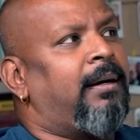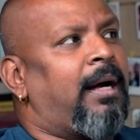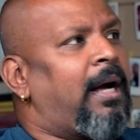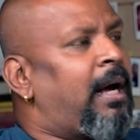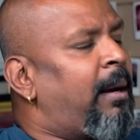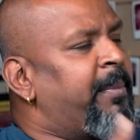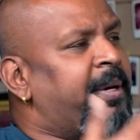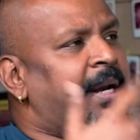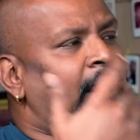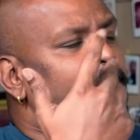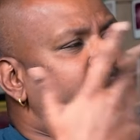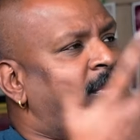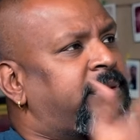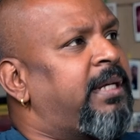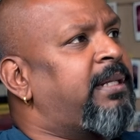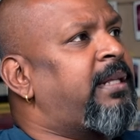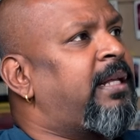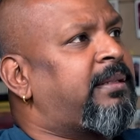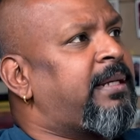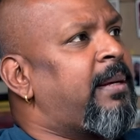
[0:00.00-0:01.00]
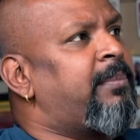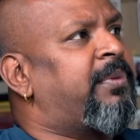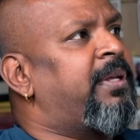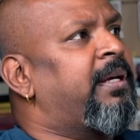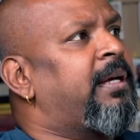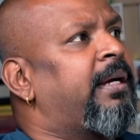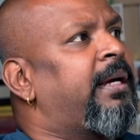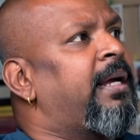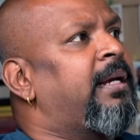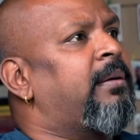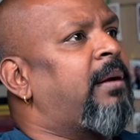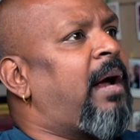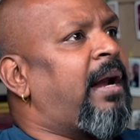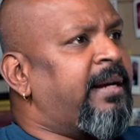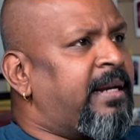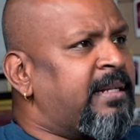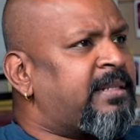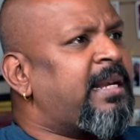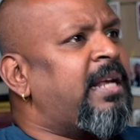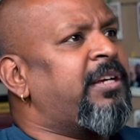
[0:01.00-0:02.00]
I would say the same thing again.
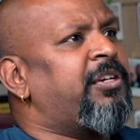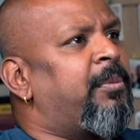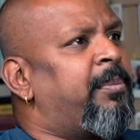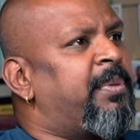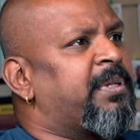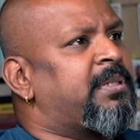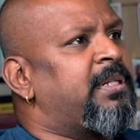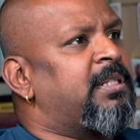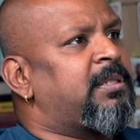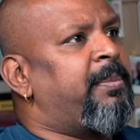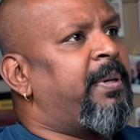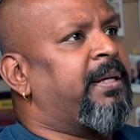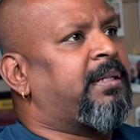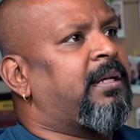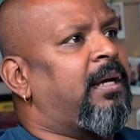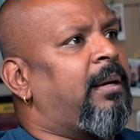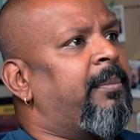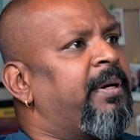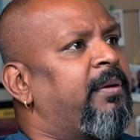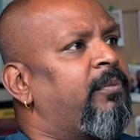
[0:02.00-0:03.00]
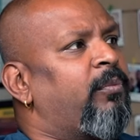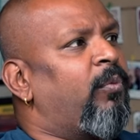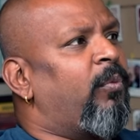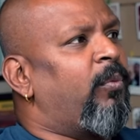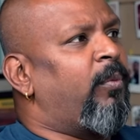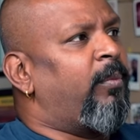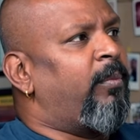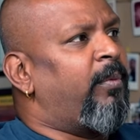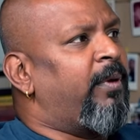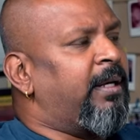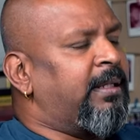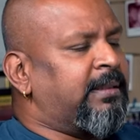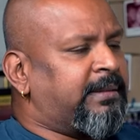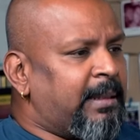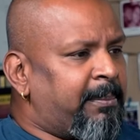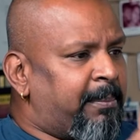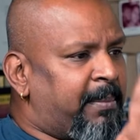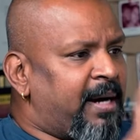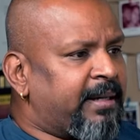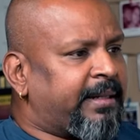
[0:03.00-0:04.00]
Understand your business better. Is there
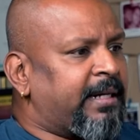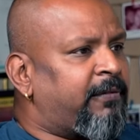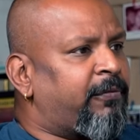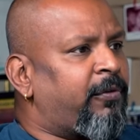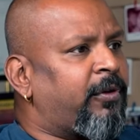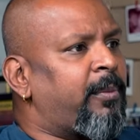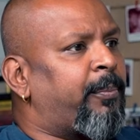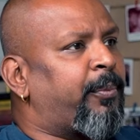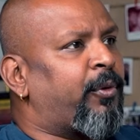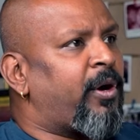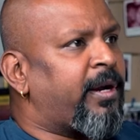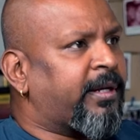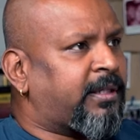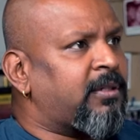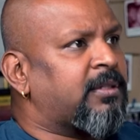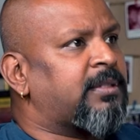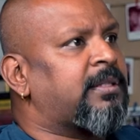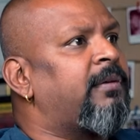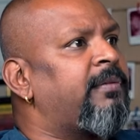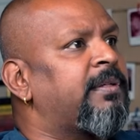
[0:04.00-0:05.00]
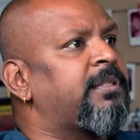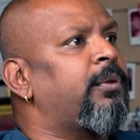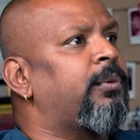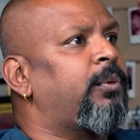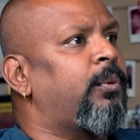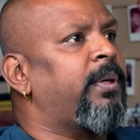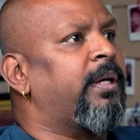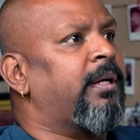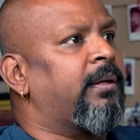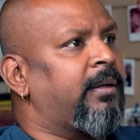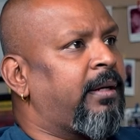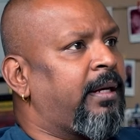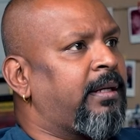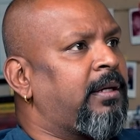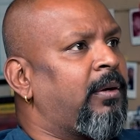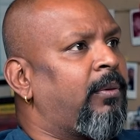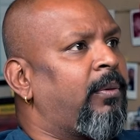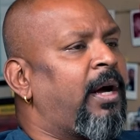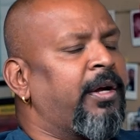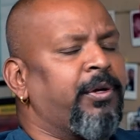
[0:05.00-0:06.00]
a market for the product or service you're doing right
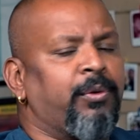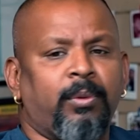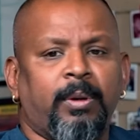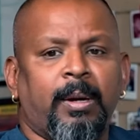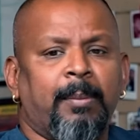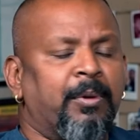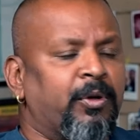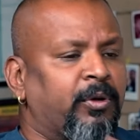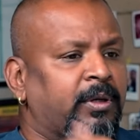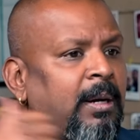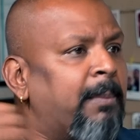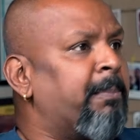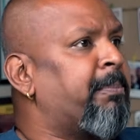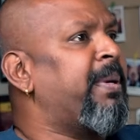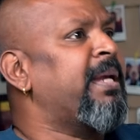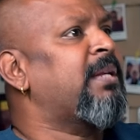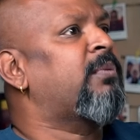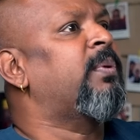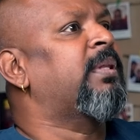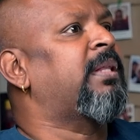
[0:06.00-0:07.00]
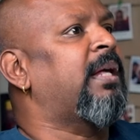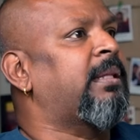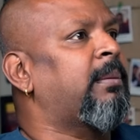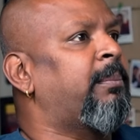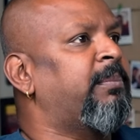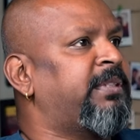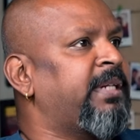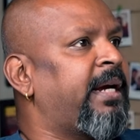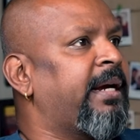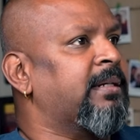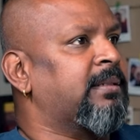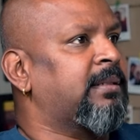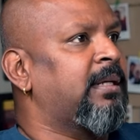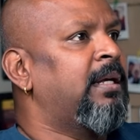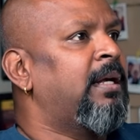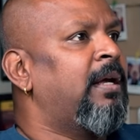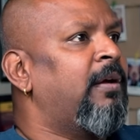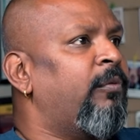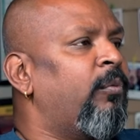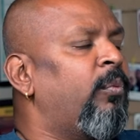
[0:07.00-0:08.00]
now? Are you able to compete with other giants?
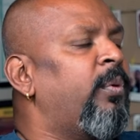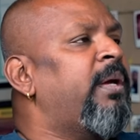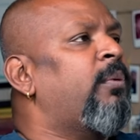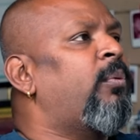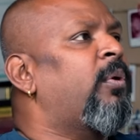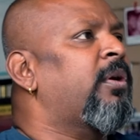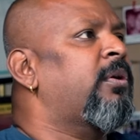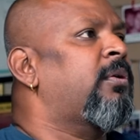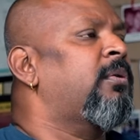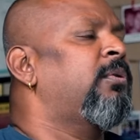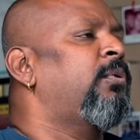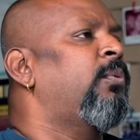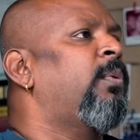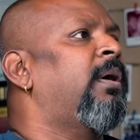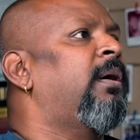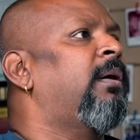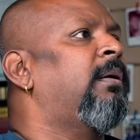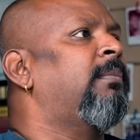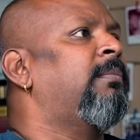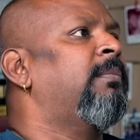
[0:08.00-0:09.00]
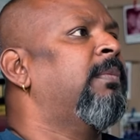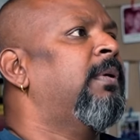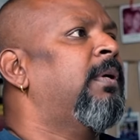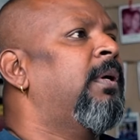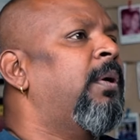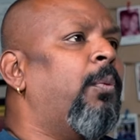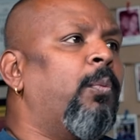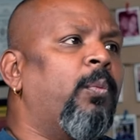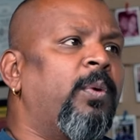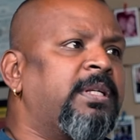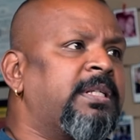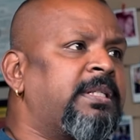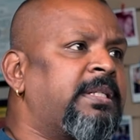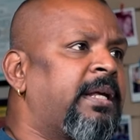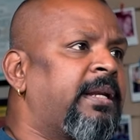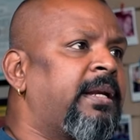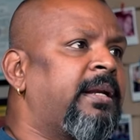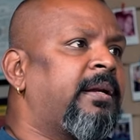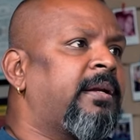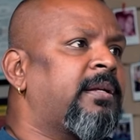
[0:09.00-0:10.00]
We wanted to do a
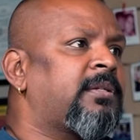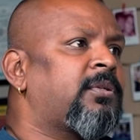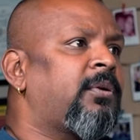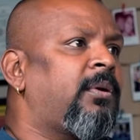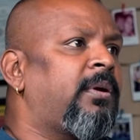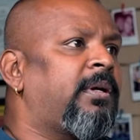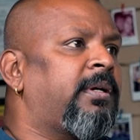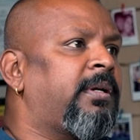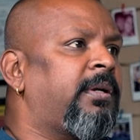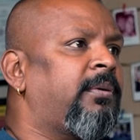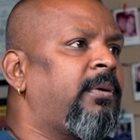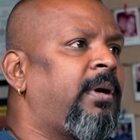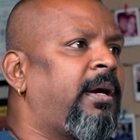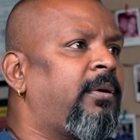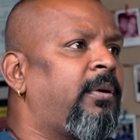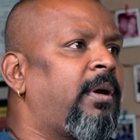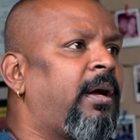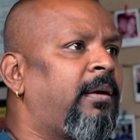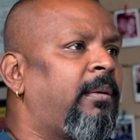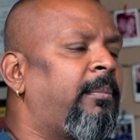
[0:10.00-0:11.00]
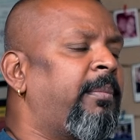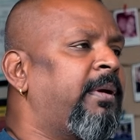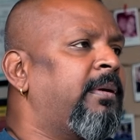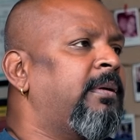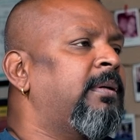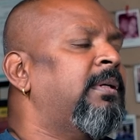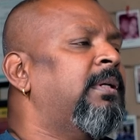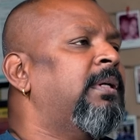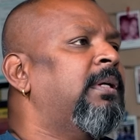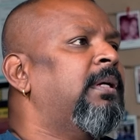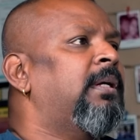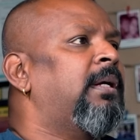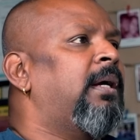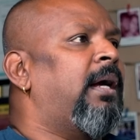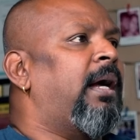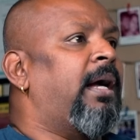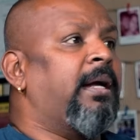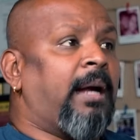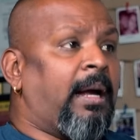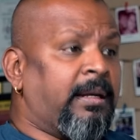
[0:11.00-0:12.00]
vegetarian restaurant. I'm going
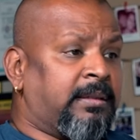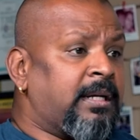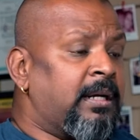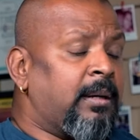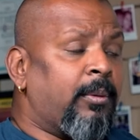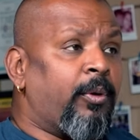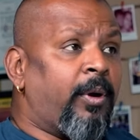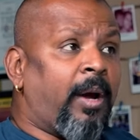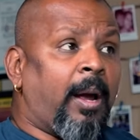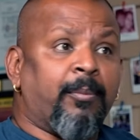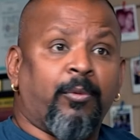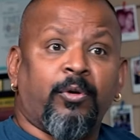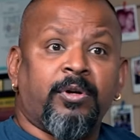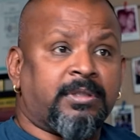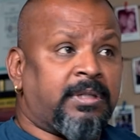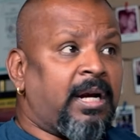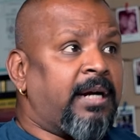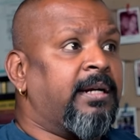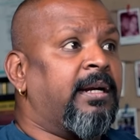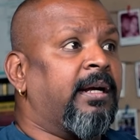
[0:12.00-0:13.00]
to start it